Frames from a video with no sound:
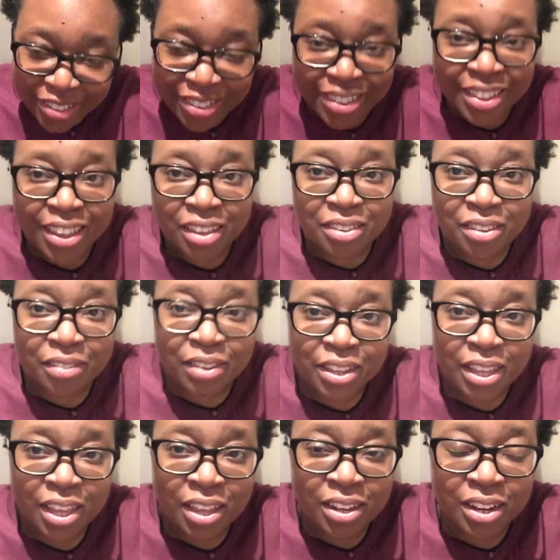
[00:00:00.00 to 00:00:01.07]
It's Inkesa
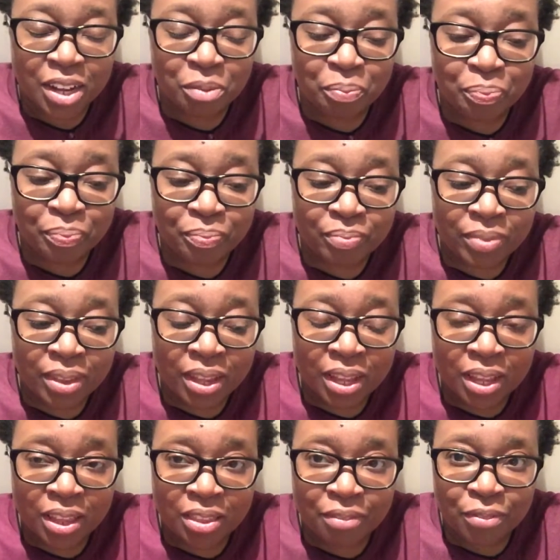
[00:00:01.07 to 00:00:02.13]
again.
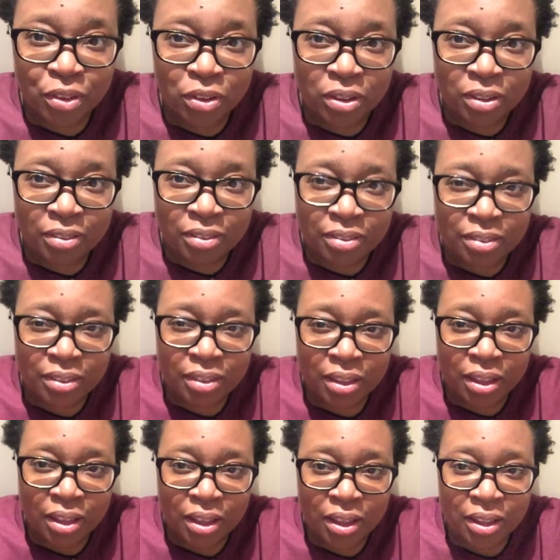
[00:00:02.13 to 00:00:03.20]
The vlog is
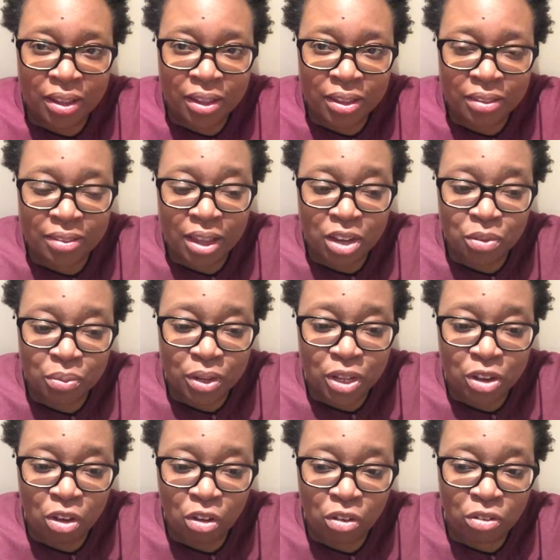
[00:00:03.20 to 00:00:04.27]

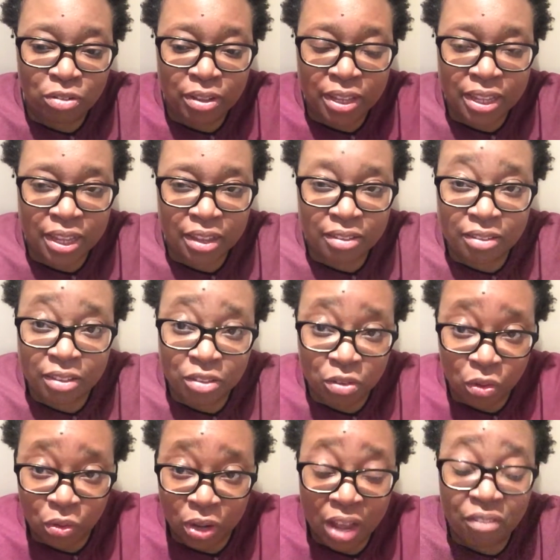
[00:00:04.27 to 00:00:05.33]
actually called Inkesa's
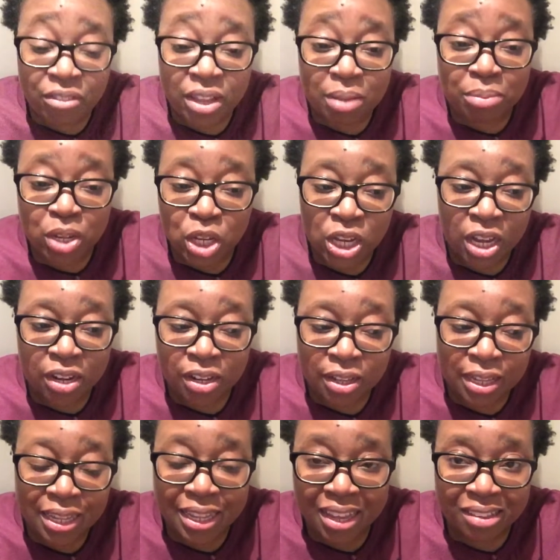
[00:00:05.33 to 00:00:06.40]
Corner. I've named the channel
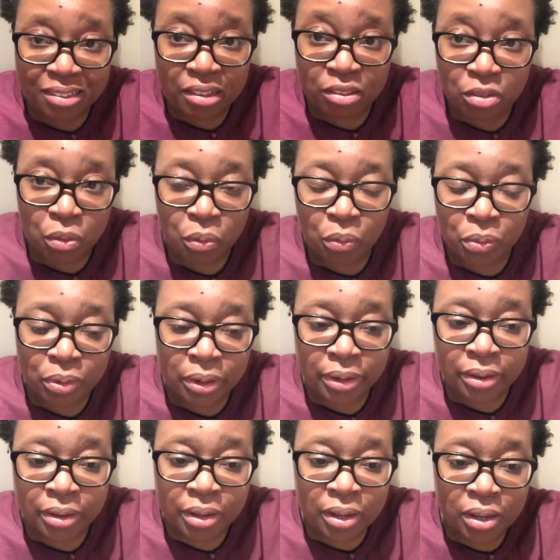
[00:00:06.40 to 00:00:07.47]
Inkesa's
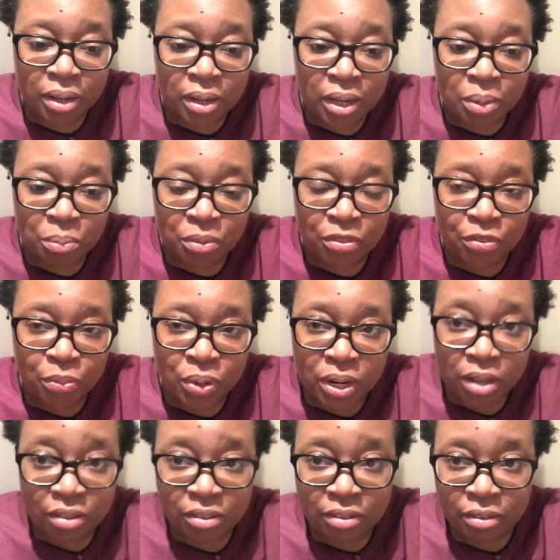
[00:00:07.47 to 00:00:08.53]
Corner. When
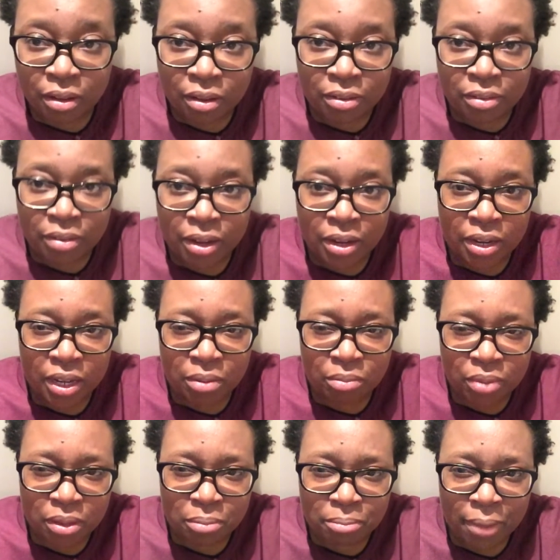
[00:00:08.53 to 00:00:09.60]
I started, I
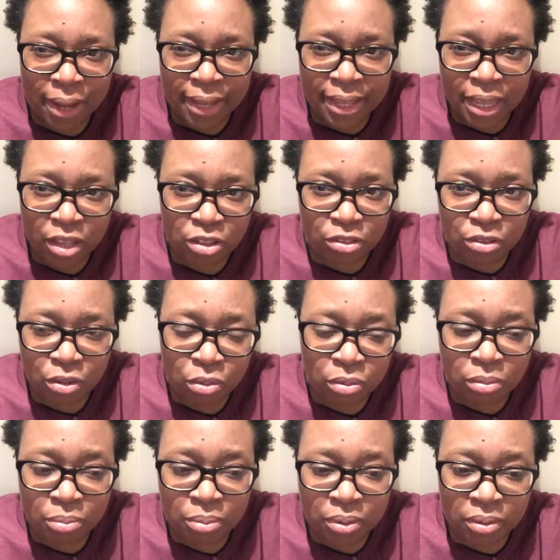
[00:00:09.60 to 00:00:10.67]
named it
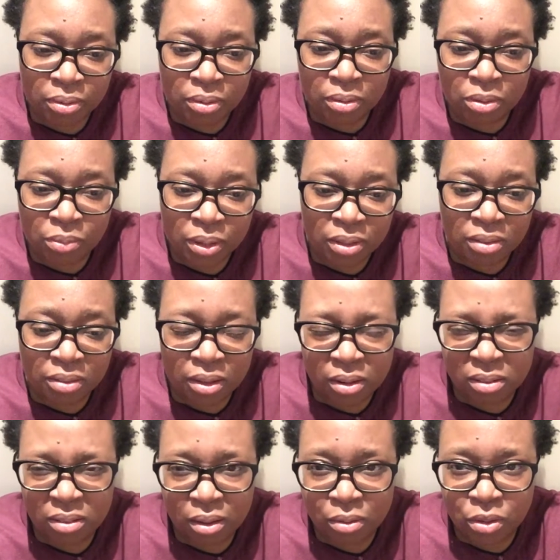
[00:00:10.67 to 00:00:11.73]
Mankeso, but you know, I
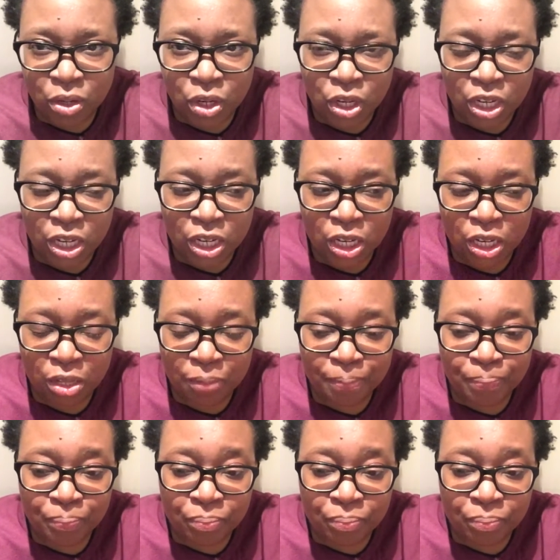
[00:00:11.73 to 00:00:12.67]
decided I'll just change it.